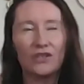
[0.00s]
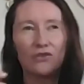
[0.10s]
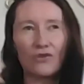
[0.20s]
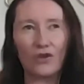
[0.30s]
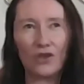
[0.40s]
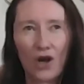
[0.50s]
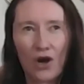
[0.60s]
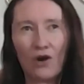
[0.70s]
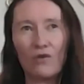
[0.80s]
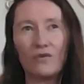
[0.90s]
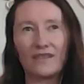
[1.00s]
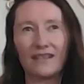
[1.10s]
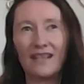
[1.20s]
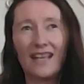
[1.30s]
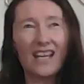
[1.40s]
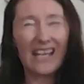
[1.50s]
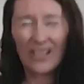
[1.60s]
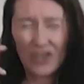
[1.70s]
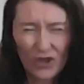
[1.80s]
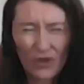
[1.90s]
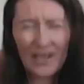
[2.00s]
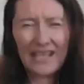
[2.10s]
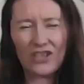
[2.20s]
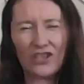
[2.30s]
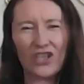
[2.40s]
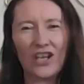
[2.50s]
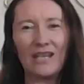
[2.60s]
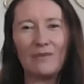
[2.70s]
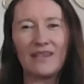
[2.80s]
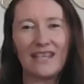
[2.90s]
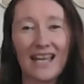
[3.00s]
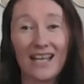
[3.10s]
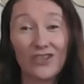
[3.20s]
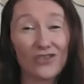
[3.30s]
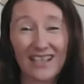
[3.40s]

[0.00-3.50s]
your goals, and enjoying the journey with the angels.